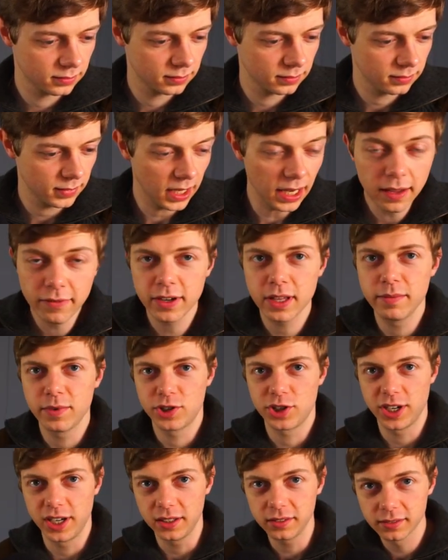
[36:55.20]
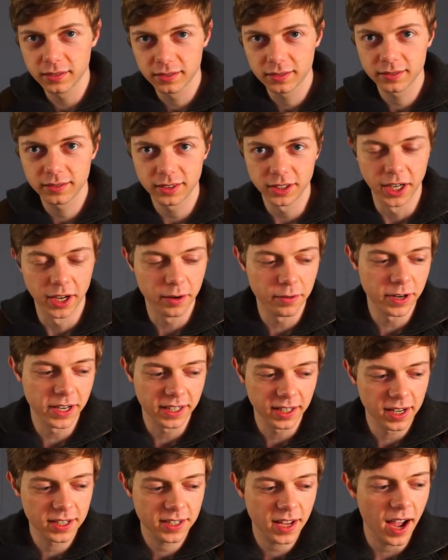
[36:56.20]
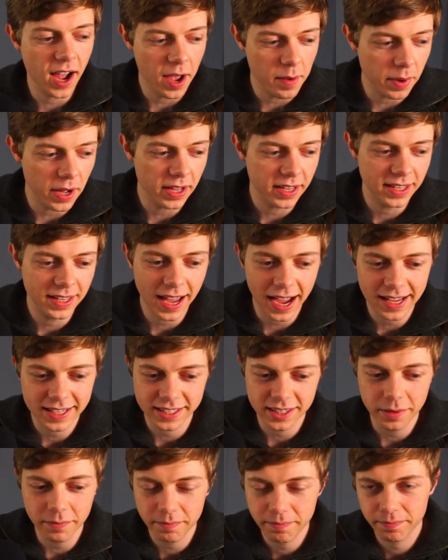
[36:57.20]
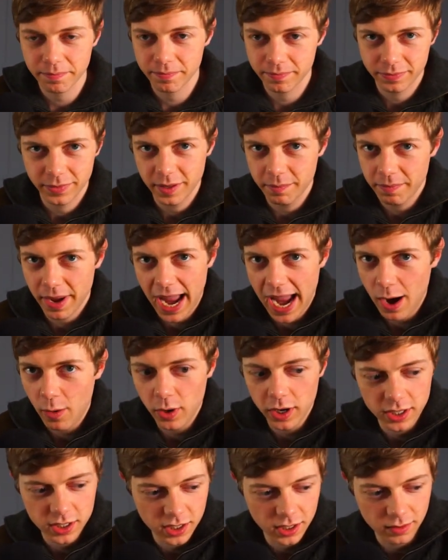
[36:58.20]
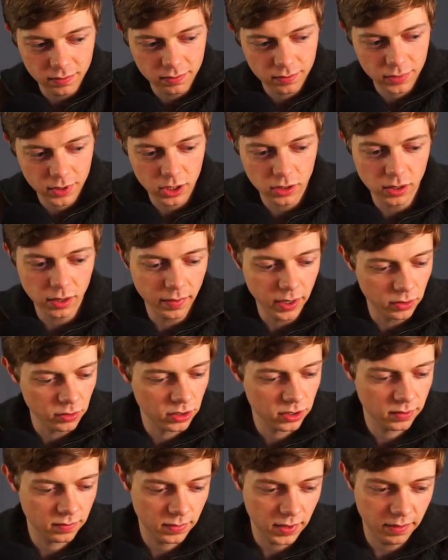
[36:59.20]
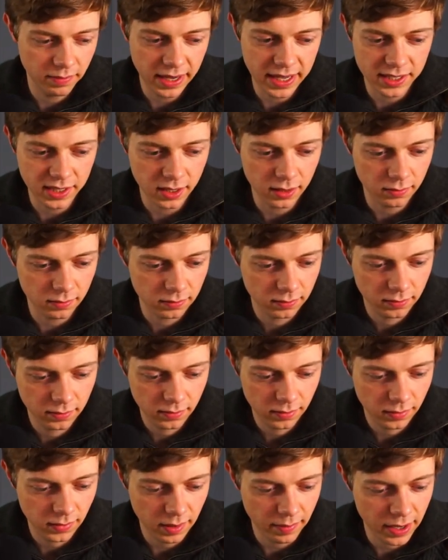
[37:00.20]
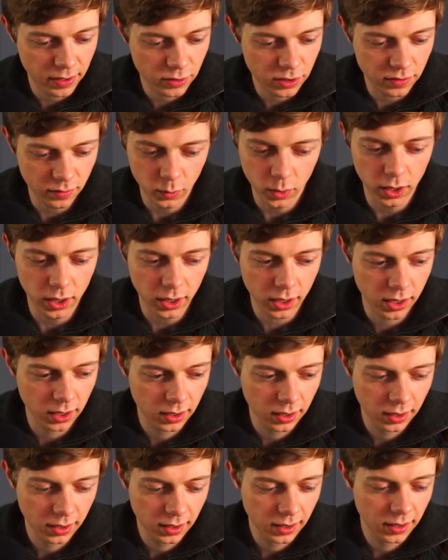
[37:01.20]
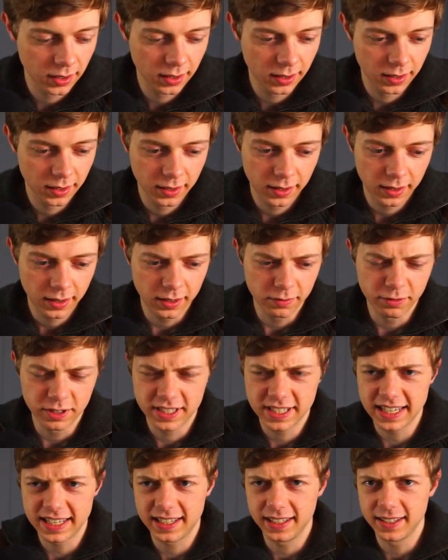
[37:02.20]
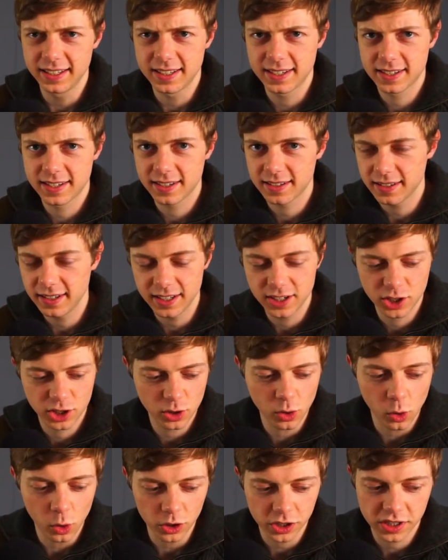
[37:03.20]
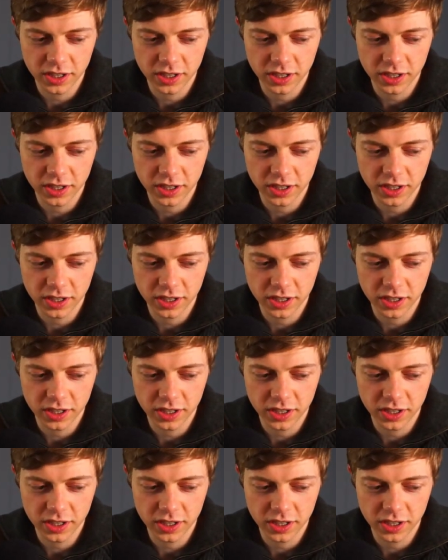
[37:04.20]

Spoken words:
A lovely machine. You know, a really nice guy, but he has the power to do the most amazing amounts of work in ridiculously short